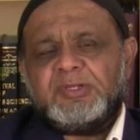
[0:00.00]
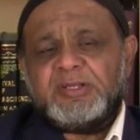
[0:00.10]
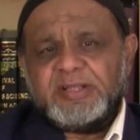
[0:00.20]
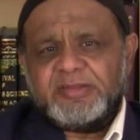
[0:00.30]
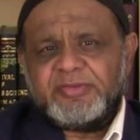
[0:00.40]

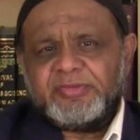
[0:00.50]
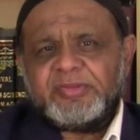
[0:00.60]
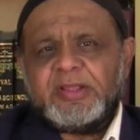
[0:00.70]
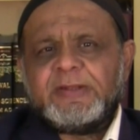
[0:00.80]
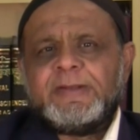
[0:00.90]
It tells us
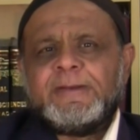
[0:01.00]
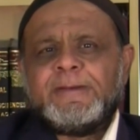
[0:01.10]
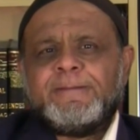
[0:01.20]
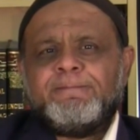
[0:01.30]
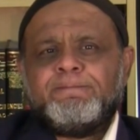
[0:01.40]

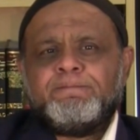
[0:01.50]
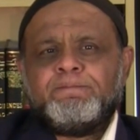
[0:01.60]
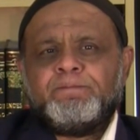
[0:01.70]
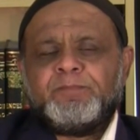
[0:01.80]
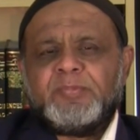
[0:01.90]
that
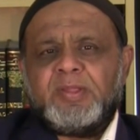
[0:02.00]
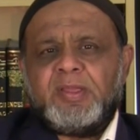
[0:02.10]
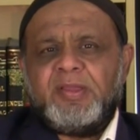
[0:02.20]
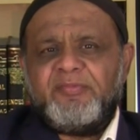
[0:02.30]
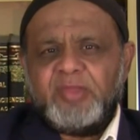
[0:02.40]

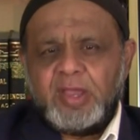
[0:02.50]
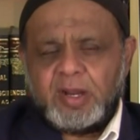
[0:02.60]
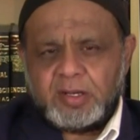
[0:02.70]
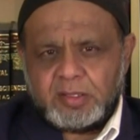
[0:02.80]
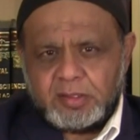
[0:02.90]
if they
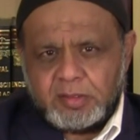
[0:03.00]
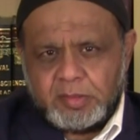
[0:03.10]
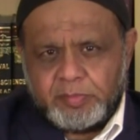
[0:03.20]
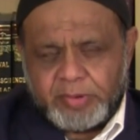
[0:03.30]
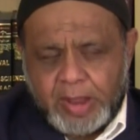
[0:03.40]
are
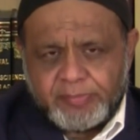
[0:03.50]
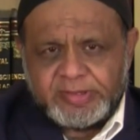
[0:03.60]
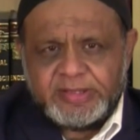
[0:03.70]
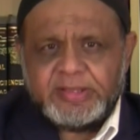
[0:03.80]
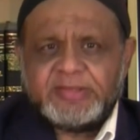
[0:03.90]

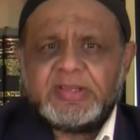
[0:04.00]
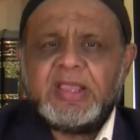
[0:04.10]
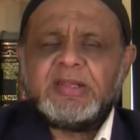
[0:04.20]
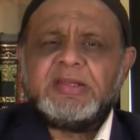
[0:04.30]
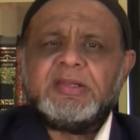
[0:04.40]
properly
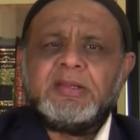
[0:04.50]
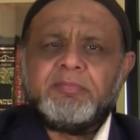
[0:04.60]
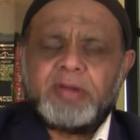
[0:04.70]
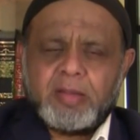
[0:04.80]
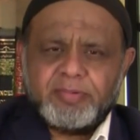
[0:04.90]
educated and
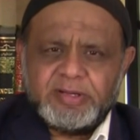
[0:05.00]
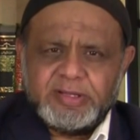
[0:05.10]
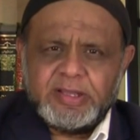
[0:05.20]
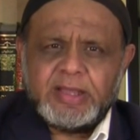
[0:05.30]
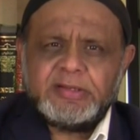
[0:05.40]

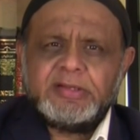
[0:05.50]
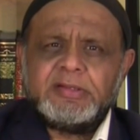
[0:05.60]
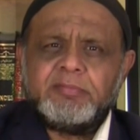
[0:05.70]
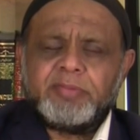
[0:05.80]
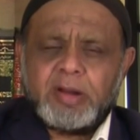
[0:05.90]
properly guided
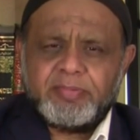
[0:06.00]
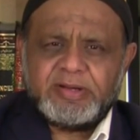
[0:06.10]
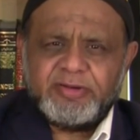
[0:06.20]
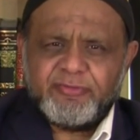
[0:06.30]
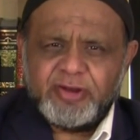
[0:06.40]
and
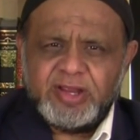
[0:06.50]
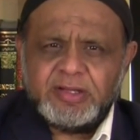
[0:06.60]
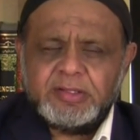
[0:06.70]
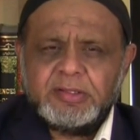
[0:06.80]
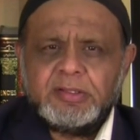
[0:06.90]
properly trained,